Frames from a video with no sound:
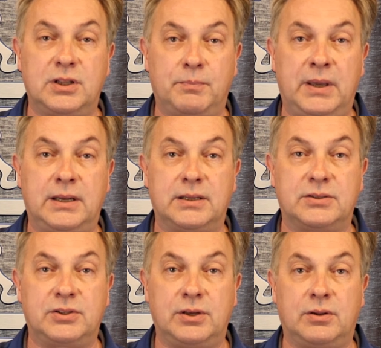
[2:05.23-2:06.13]
the paint is
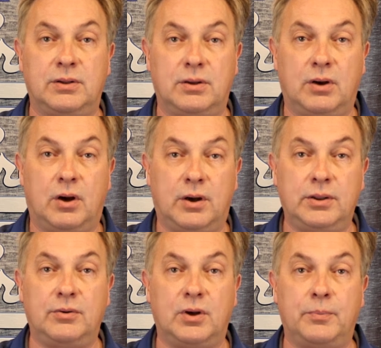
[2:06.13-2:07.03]
still on
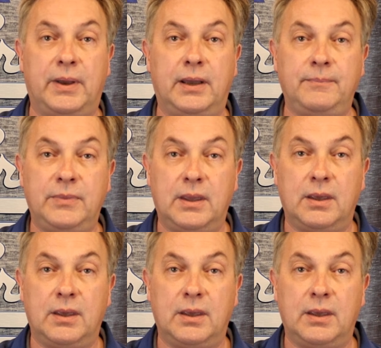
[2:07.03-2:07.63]
the oil pan.